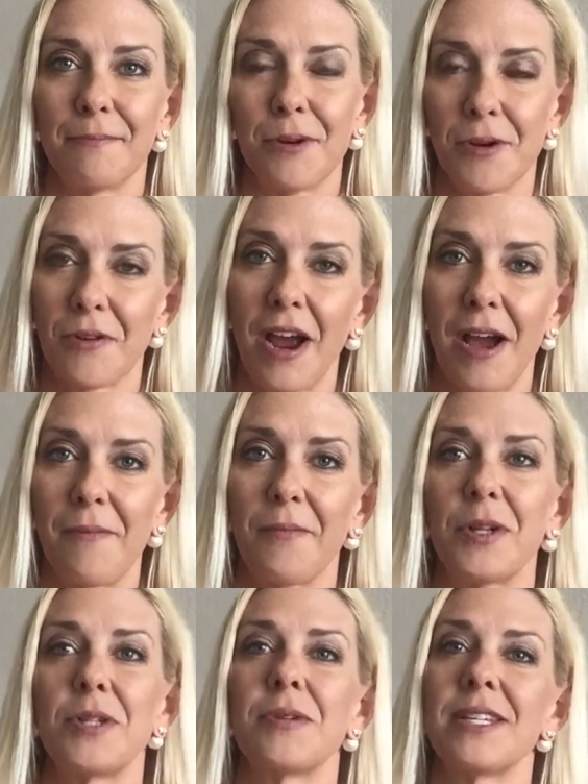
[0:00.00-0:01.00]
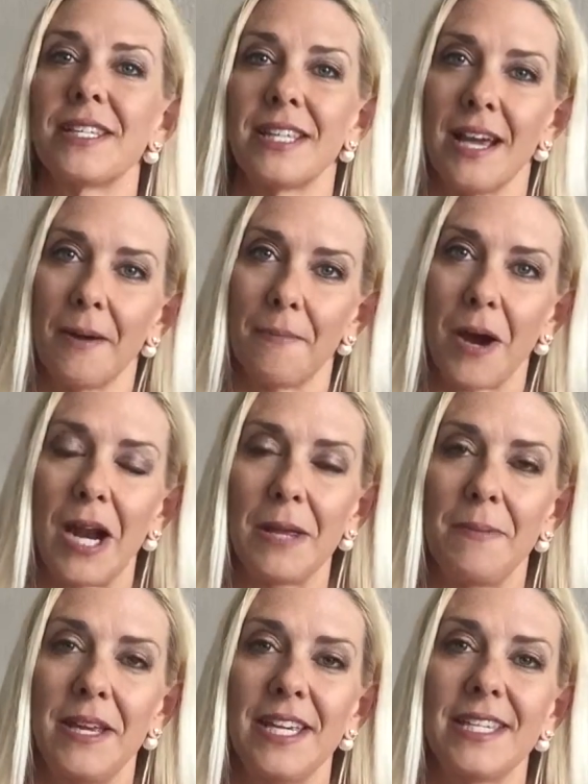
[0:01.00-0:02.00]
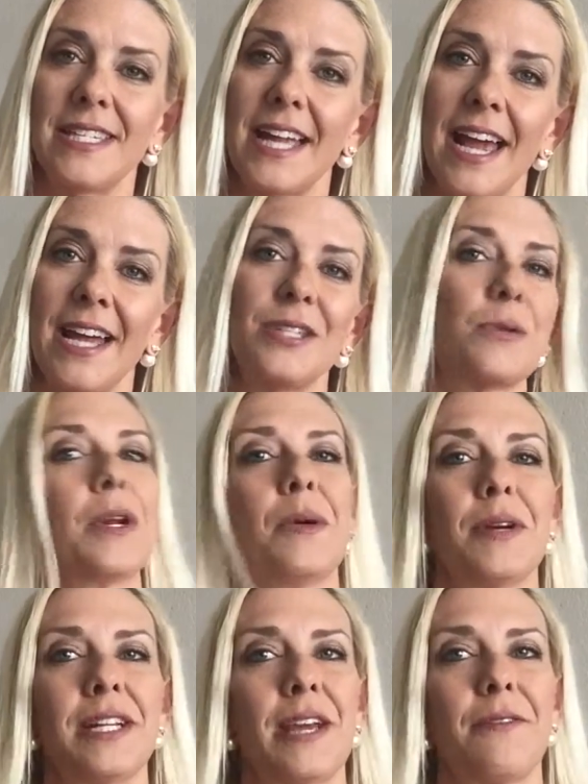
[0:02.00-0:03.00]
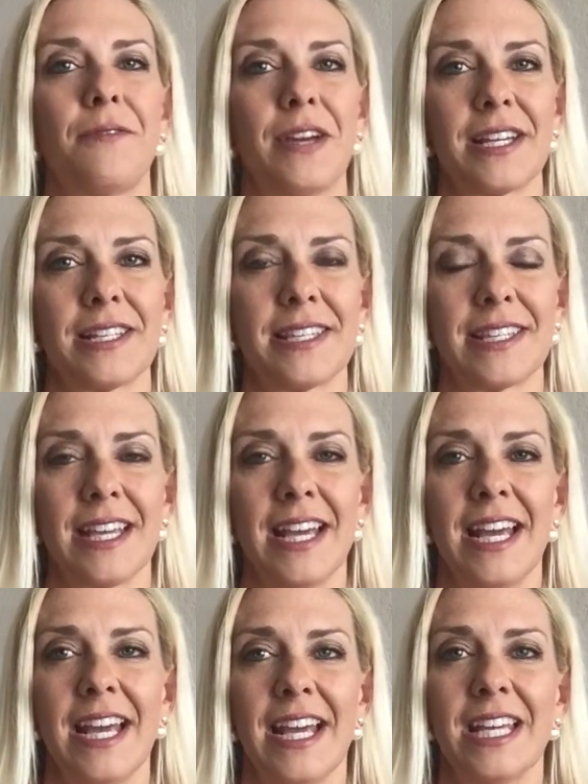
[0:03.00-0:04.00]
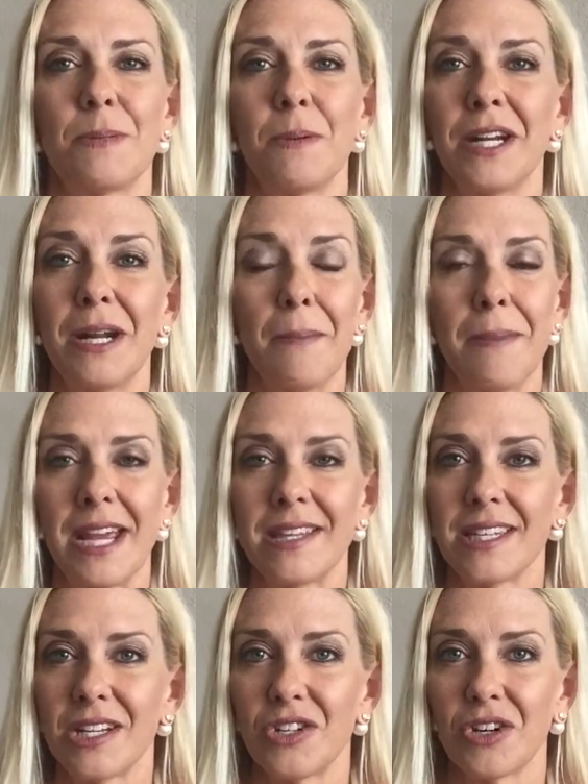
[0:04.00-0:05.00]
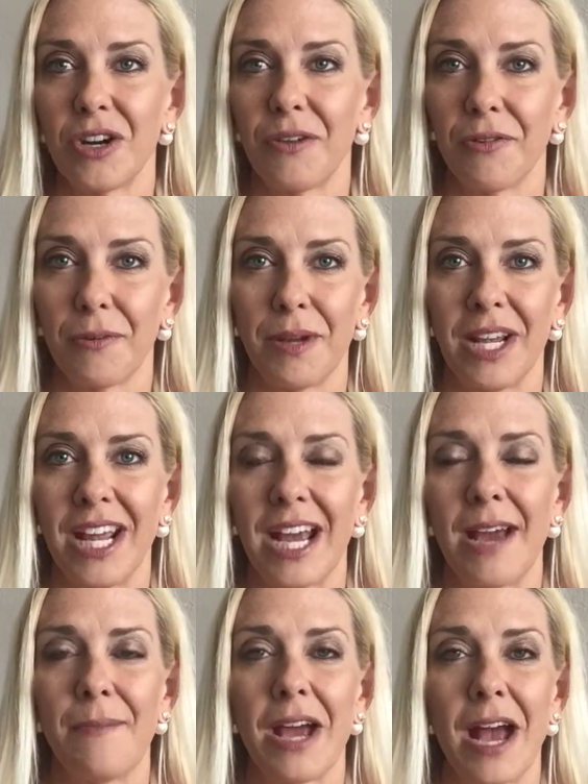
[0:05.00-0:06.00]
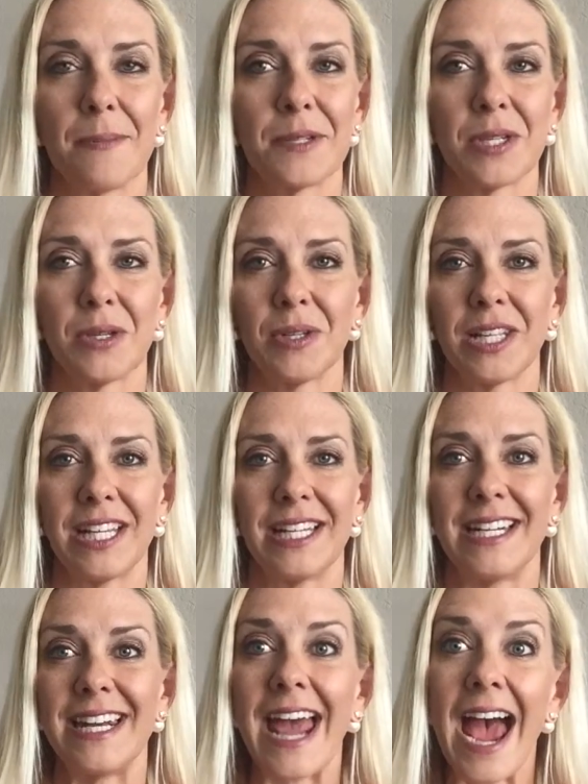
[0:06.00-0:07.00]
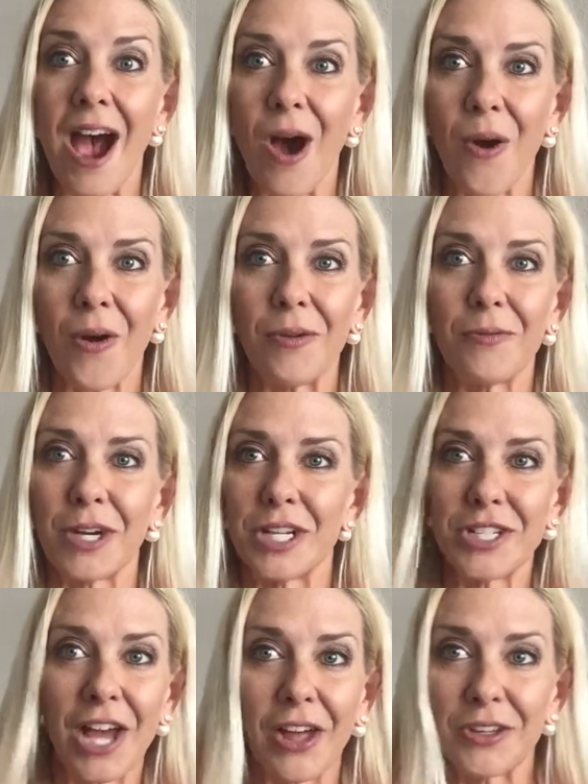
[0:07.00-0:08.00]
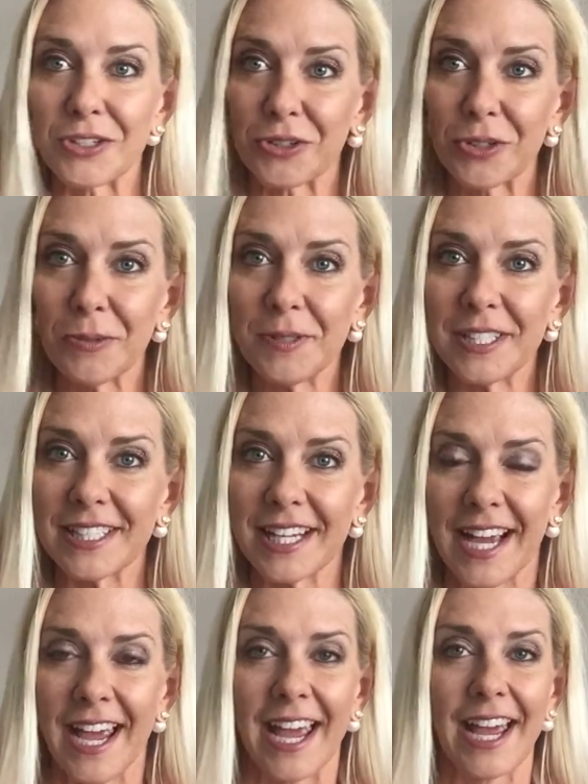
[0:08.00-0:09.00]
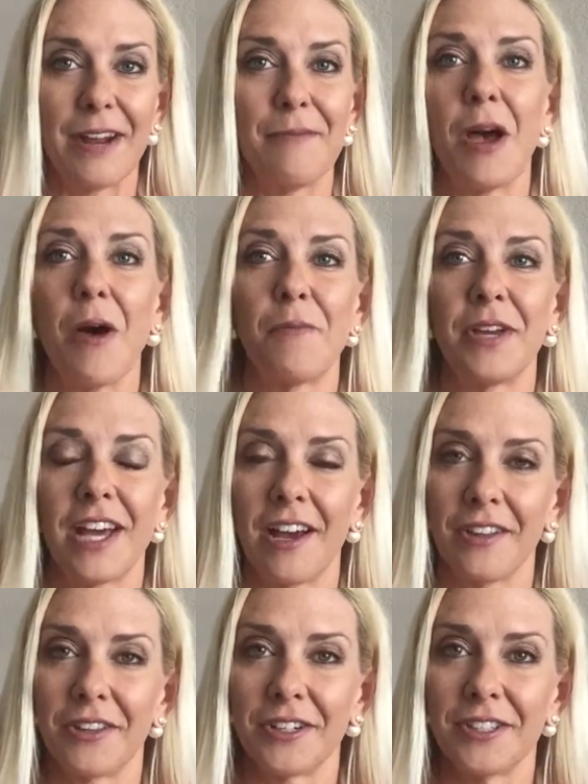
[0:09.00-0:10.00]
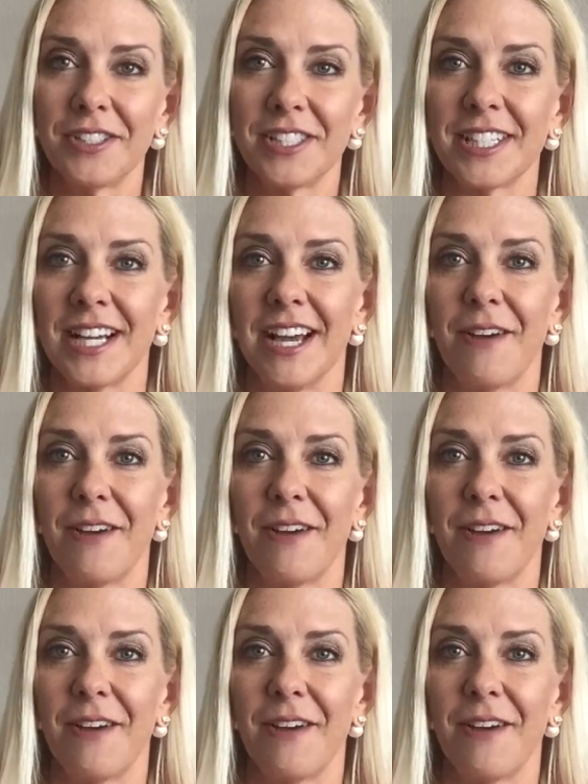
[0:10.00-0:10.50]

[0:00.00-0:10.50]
program, which was Body Beast and 21-day fix. It's been an amazing journey for me. I'm running challenge groups, and I'm helping others